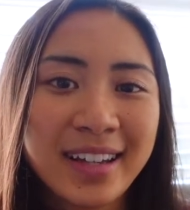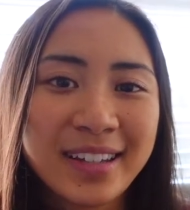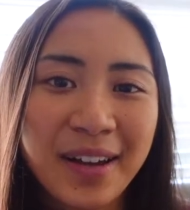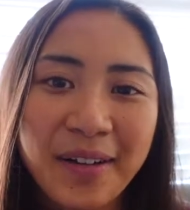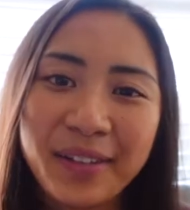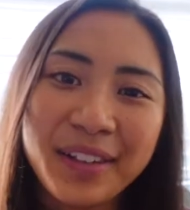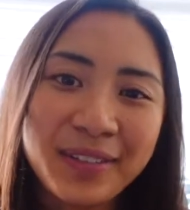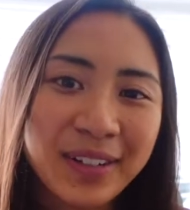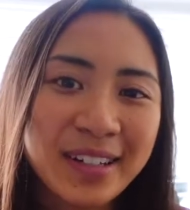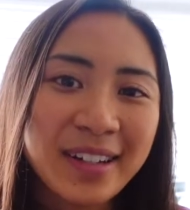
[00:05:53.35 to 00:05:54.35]
So look
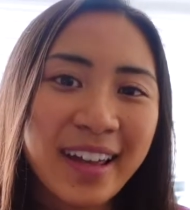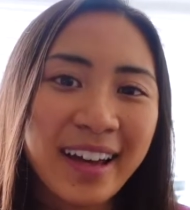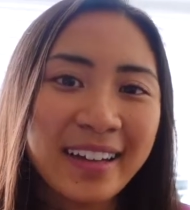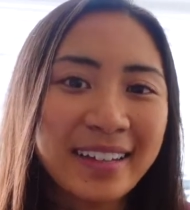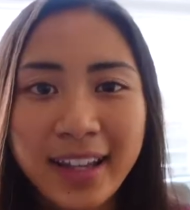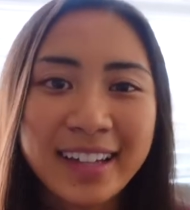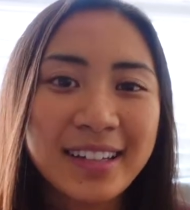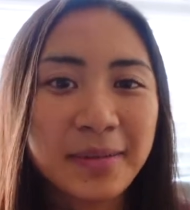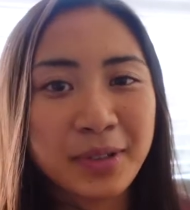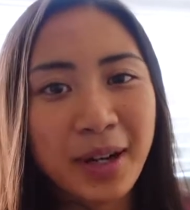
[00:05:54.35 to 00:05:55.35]
forward to that. Like
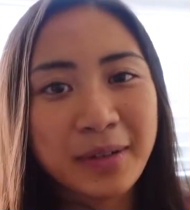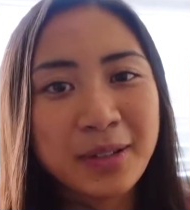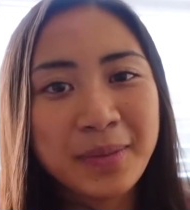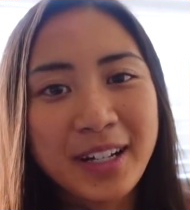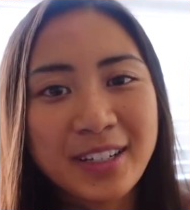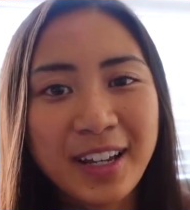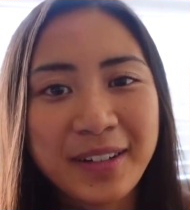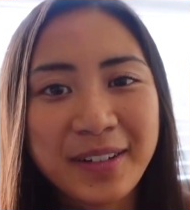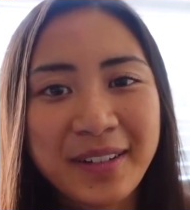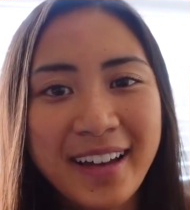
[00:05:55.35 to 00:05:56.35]
and subscribe to my
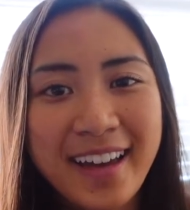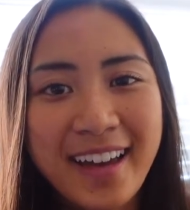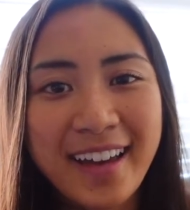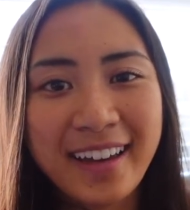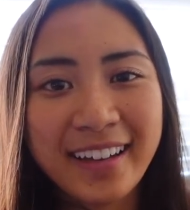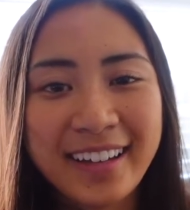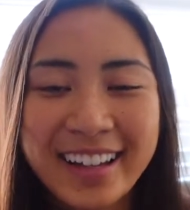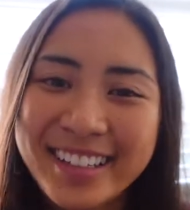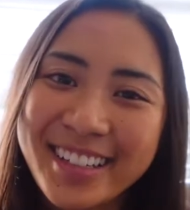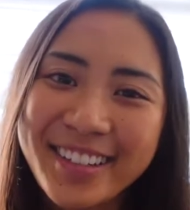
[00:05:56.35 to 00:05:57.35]
channel, and
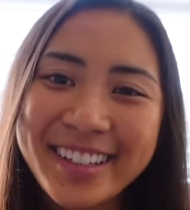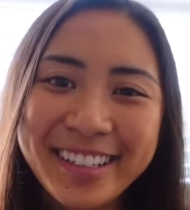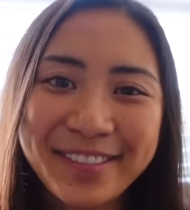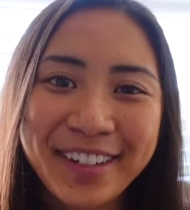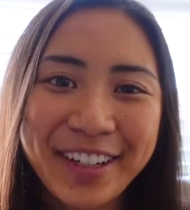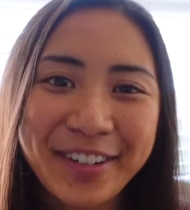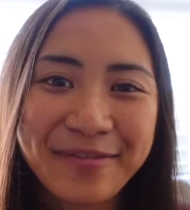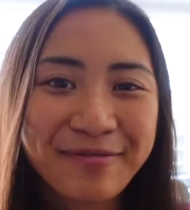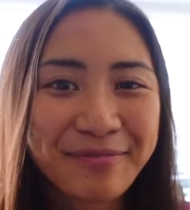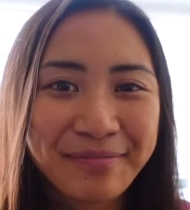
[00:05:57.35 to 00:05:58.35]
I'll see you in the next
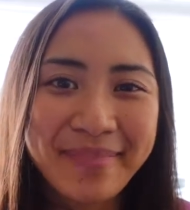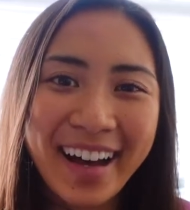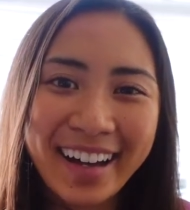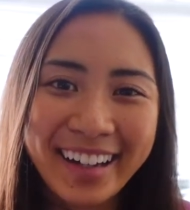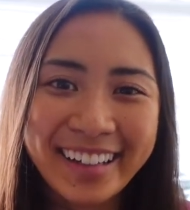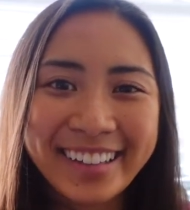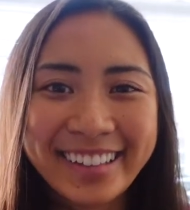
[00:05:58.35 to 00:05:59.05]
video. Bye!